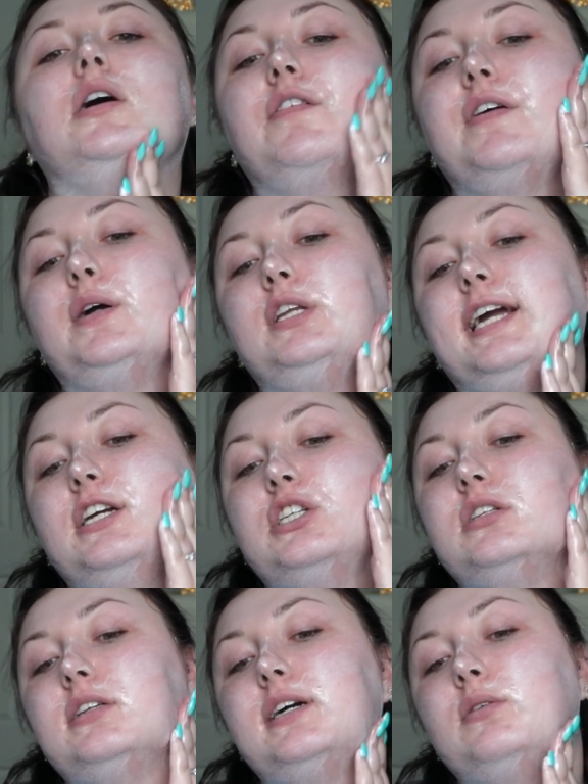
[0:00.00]

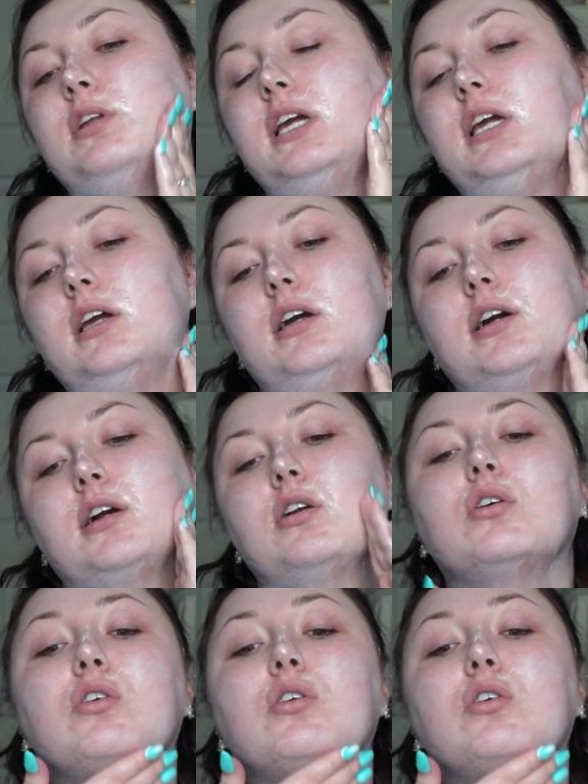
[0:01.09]
foundation down here